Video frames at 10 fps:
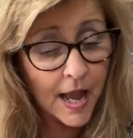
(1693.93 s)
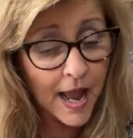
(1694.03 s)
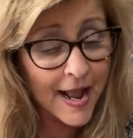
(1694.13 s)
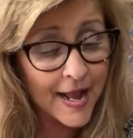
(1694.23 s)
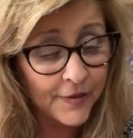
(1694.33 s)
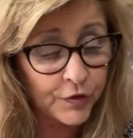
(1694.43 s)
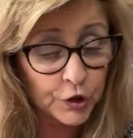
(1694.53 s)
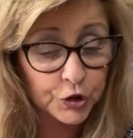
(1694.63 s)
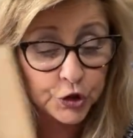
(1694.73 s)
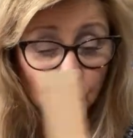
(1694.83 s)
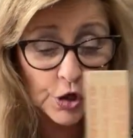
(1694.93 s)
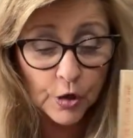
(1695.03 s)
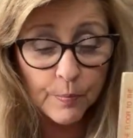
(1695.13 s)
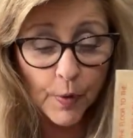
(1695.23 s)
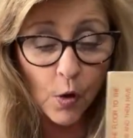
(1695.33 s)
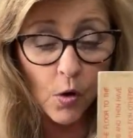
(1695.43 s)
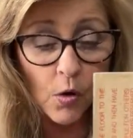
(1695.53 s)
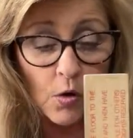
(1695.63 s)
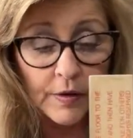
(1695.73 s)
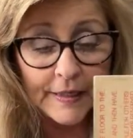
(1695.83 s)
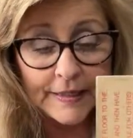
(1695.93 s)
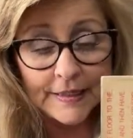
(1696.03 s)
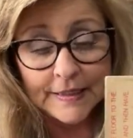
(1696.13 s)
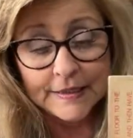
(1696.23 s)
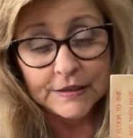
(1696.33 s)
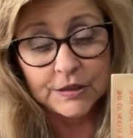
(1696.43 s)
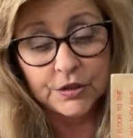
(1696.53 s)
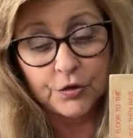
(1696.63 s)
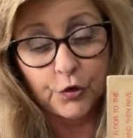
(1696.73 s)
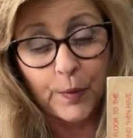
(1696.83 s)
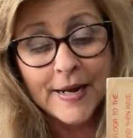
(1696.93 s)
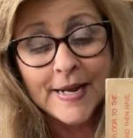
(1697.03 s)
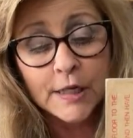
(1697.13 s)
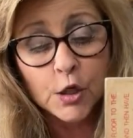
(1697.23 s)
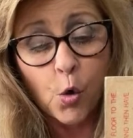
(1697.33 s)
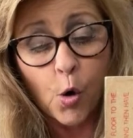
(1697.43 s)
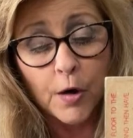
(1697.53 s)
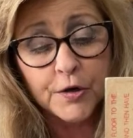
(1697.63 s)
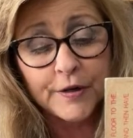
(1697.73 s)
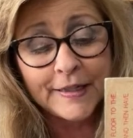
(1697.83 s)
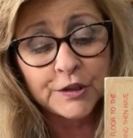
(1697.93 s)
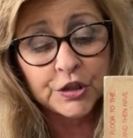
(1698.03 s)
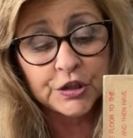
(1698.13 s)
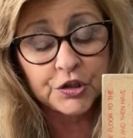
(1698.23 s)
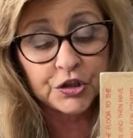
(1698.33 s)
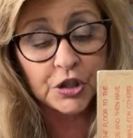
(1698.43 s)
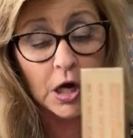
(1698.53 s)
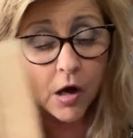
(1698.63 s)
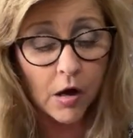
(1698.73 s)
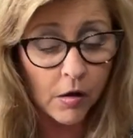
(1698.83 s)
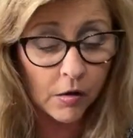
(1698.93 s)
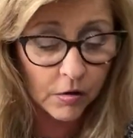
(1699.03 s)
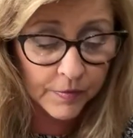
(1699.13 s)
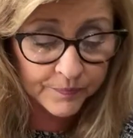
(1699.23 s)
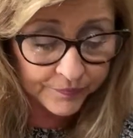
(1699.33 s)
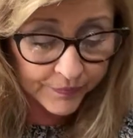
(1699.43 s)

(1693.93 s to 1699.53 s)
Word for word: And the sugar bowl is three and a quarter inches tall